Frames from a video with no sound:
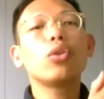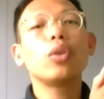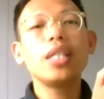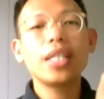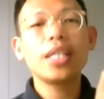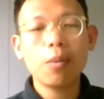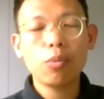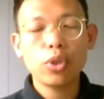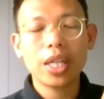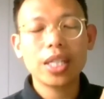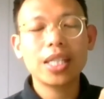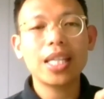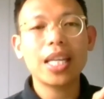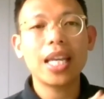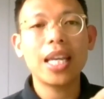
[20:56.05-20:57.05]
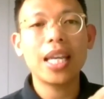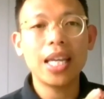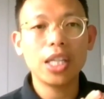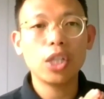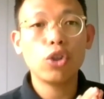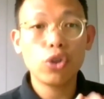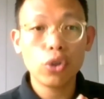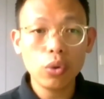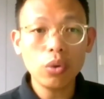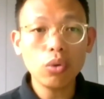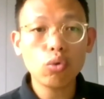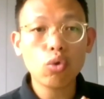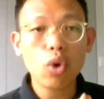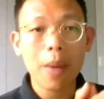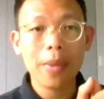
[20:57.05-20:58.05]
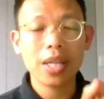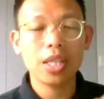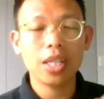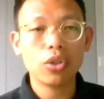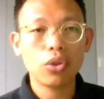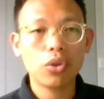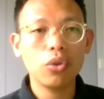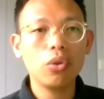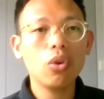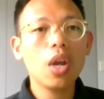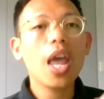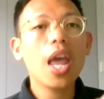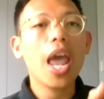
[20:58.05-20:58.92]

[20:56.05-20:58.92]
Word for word: three subjects in June, trimester two,